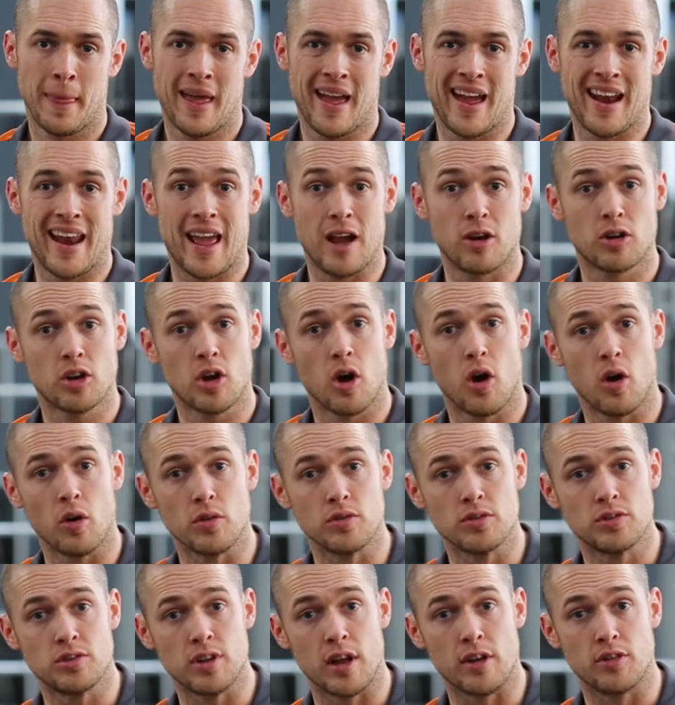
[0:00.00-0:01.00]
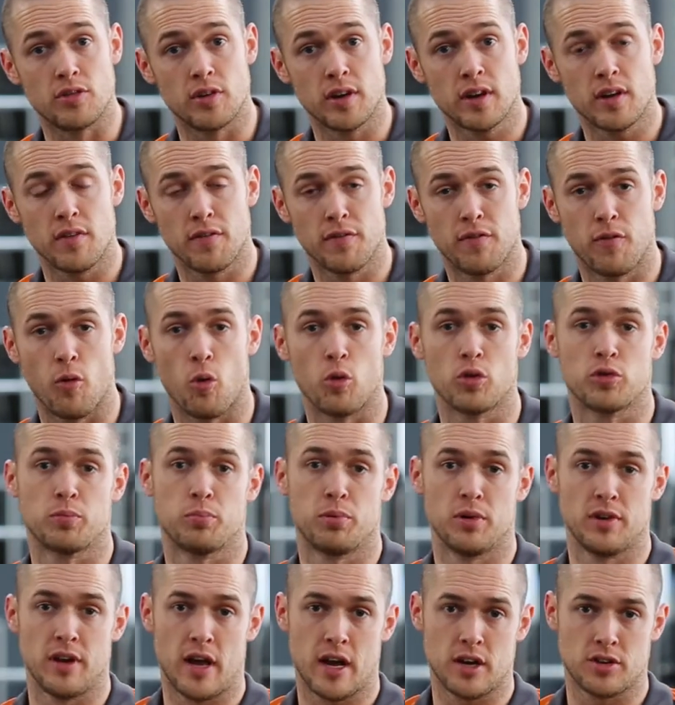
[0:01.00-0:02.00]
and our concentric force
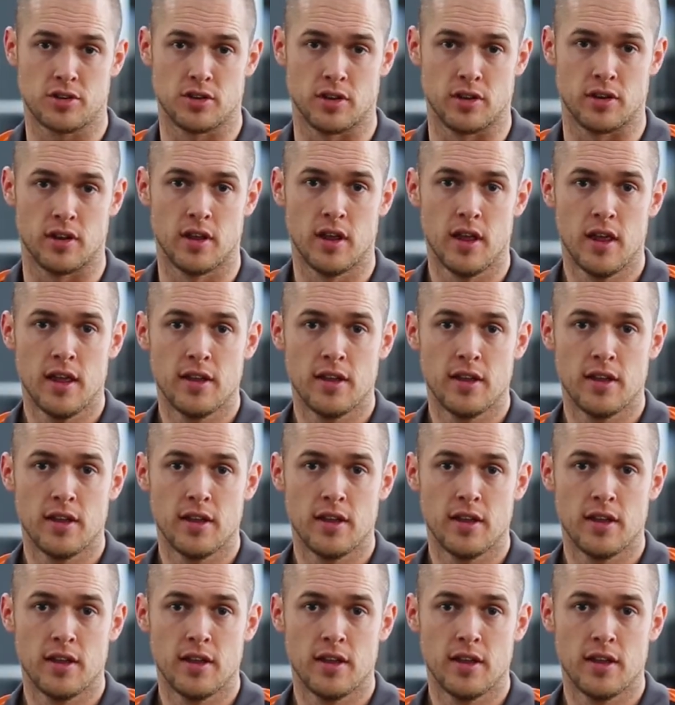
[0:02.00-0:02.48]
production.